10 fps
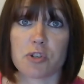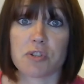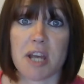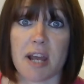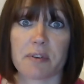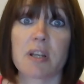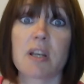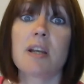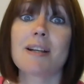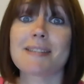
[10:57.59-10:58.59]
you down.
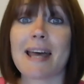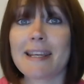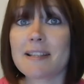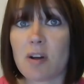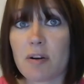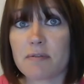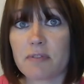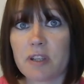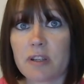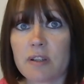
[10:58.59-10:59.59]
Take time for
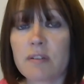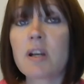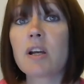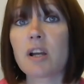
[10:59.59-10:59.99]
you.